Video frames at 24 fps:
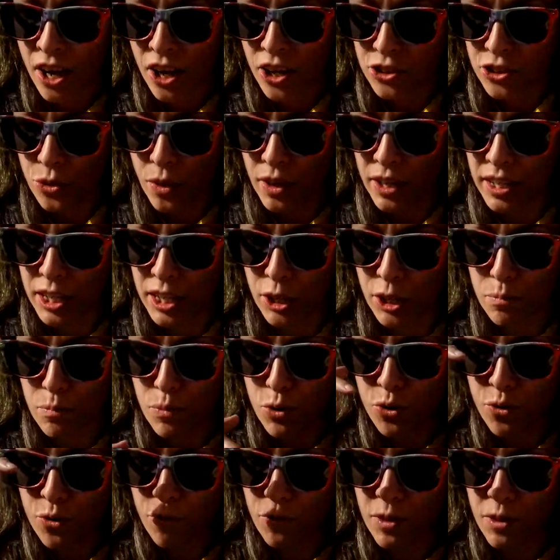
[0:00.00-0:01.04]
so that it could
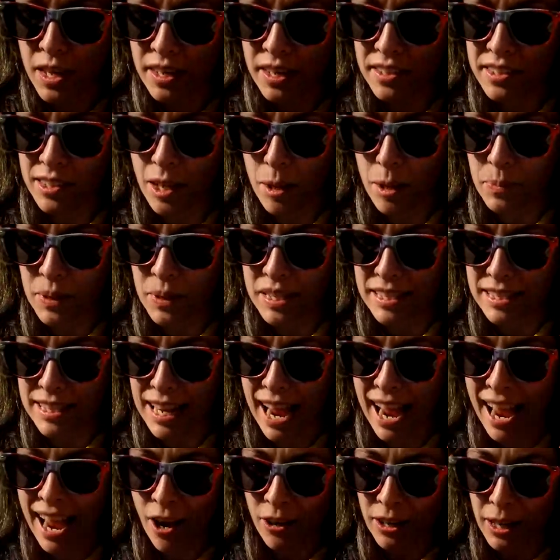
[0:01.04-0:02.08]
move things up and
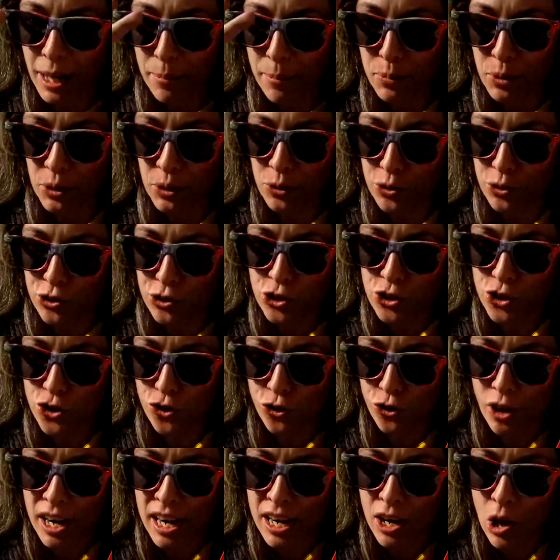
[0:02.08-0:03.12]
down, and I put a little
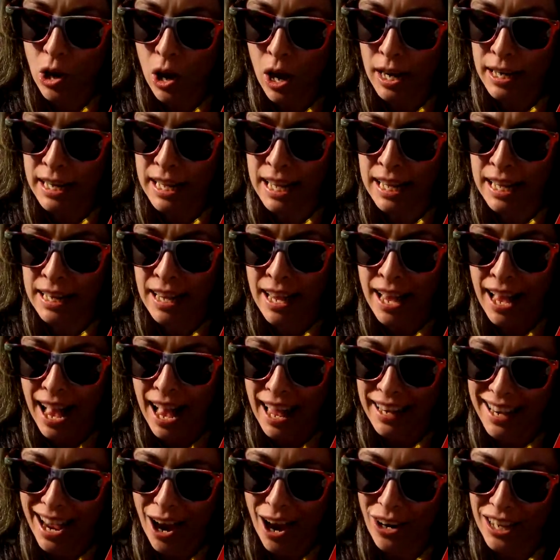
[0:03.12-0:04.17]
string on it,
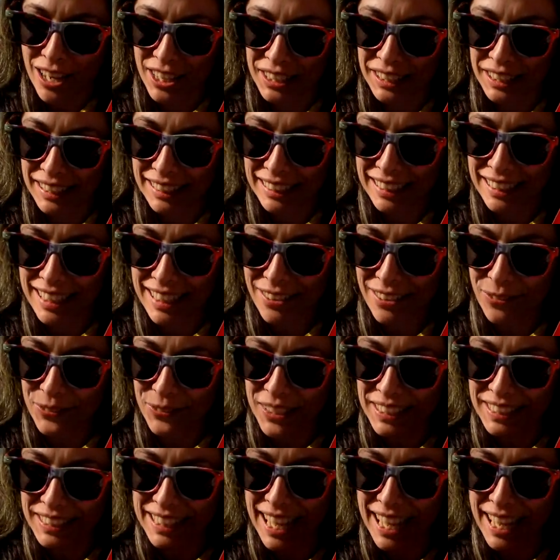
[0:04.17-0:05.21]
and now I could lift
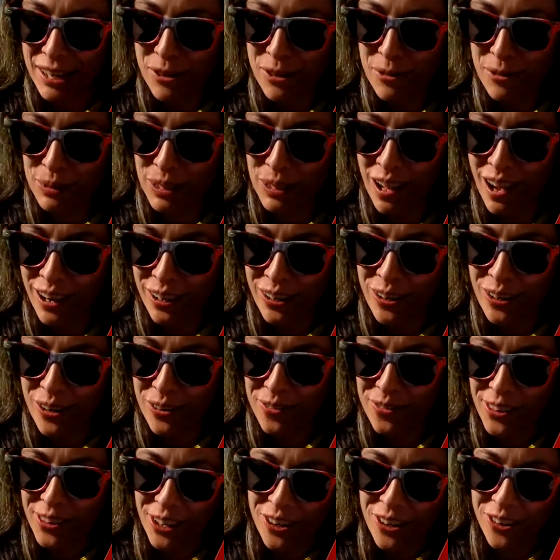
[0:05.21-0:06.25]
the Lego block
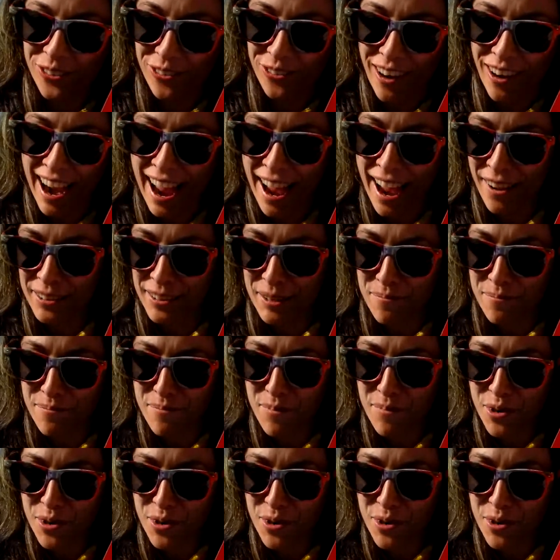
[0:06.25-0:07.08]
off the ground and